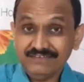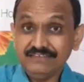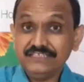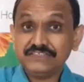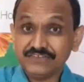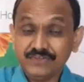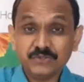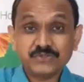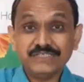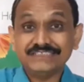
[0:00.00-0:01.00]
In these three
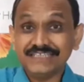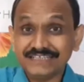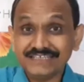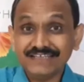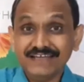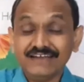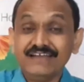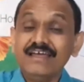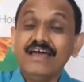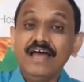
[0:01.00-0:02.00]
also there is nothing
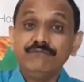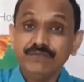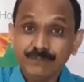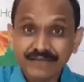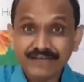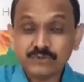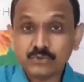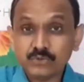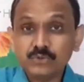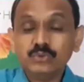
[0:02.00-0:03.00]
there, and we may like to
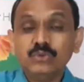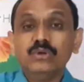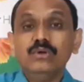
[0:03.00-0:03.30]
do,